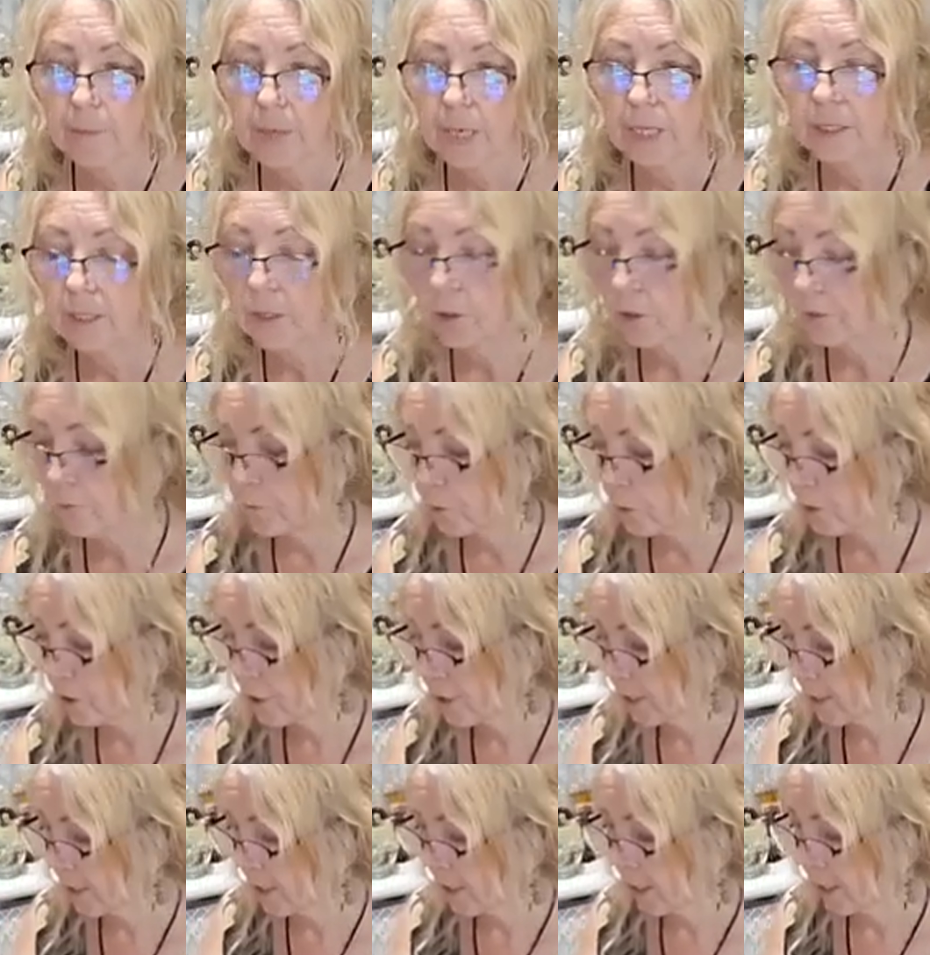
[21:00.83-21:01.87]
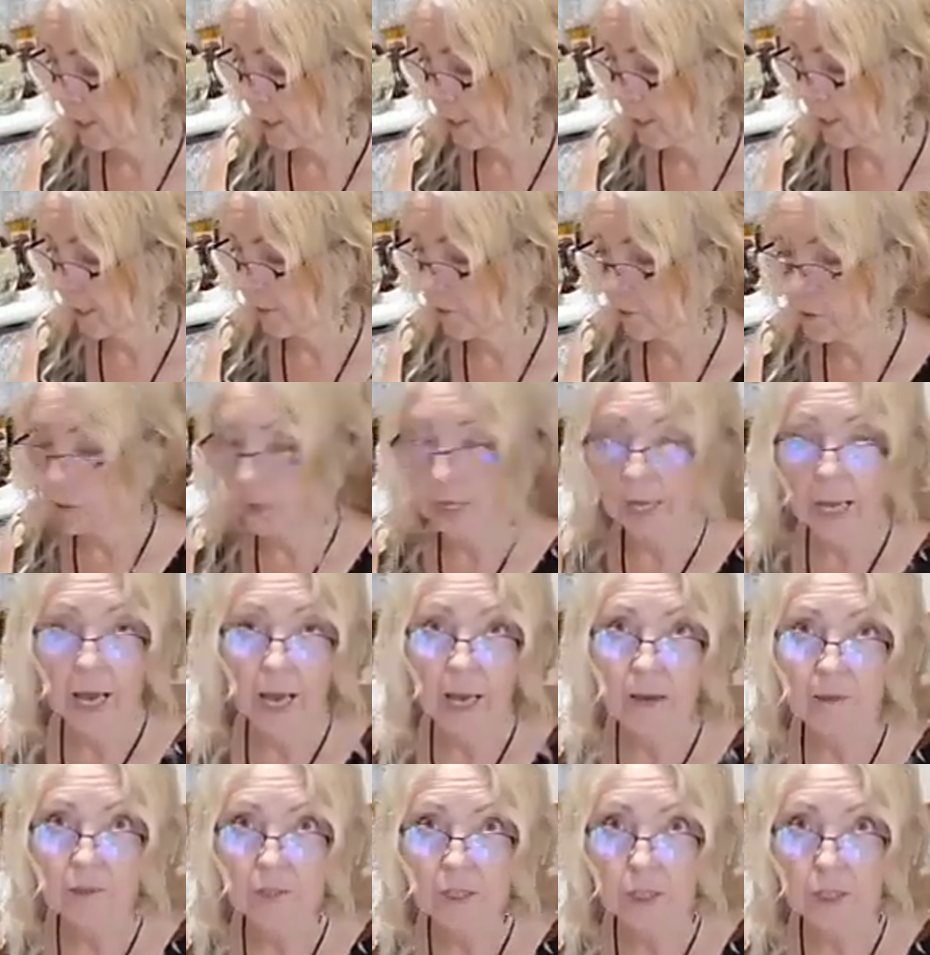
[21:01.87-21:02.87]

so unfortunately, even though I have an